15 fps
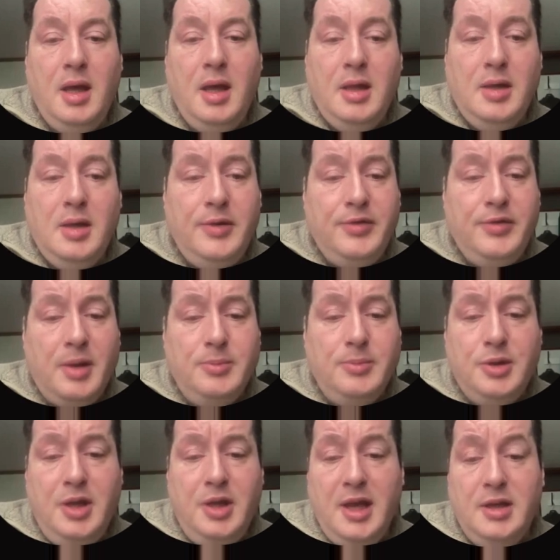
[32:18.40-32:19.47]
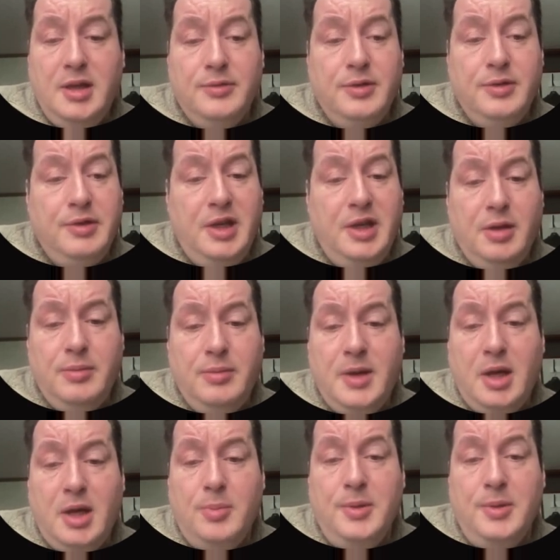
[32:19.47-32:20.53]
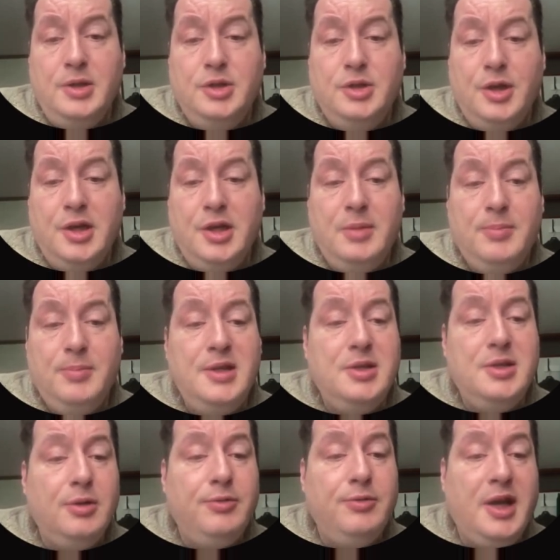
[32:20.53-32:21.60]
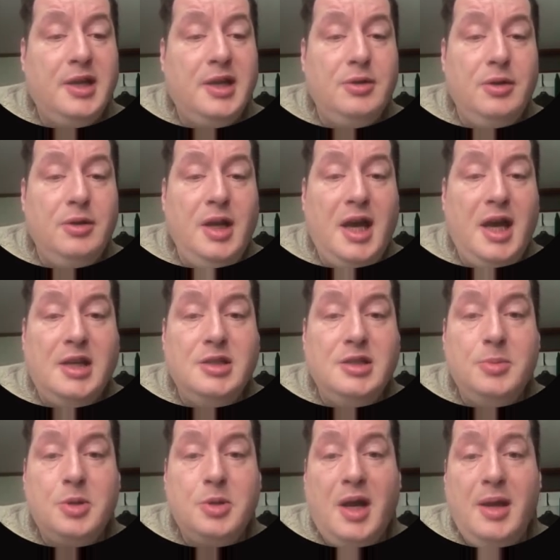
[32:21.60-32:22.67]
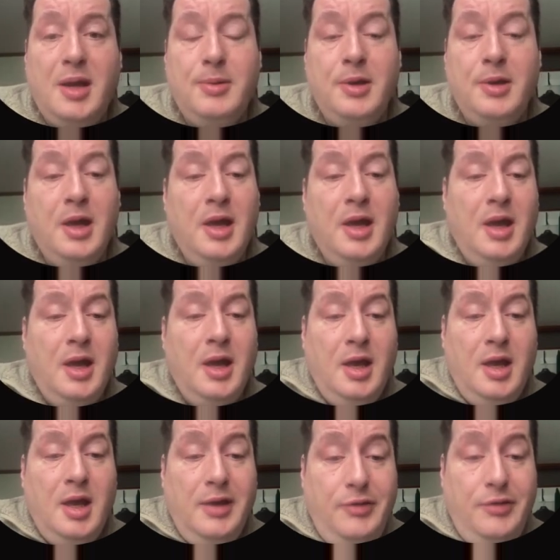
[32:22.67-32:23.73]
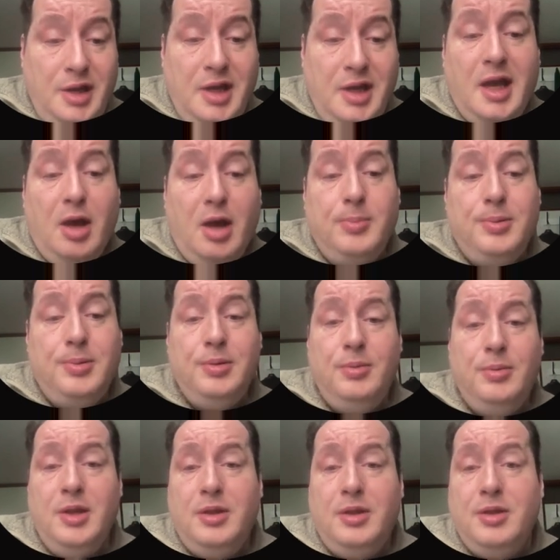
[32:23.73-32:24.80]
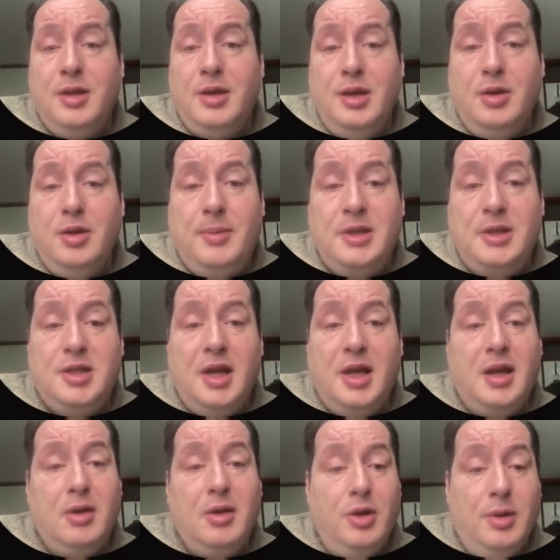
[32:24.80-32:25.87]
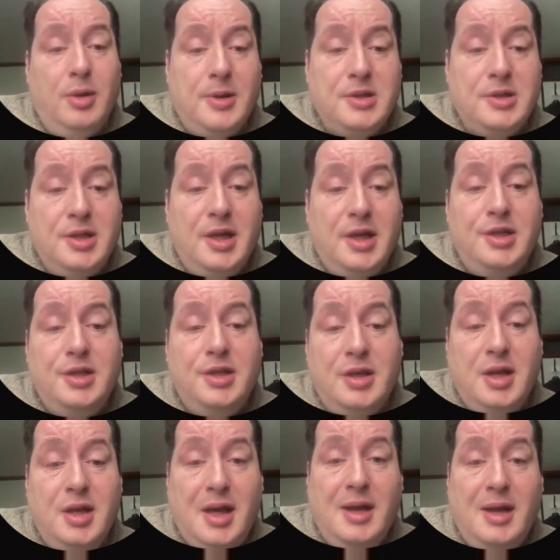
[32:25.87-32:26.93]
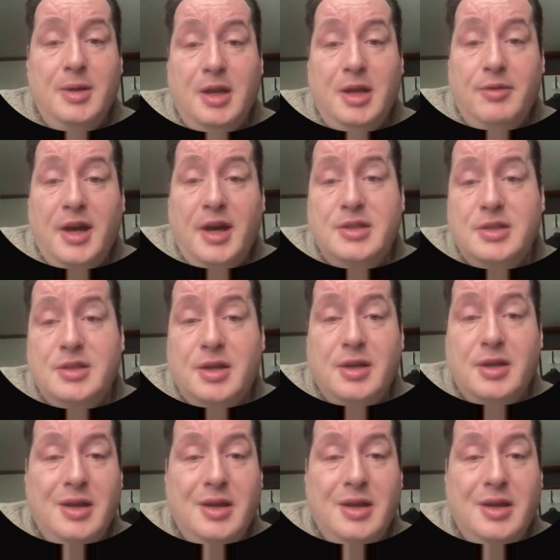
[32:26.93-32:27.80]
Then we've come to the end of the video. I hope you enjoyed it. Please don't forget to like and subscribe. If you need help with your pitch deck or your presentation, I'm an advisor,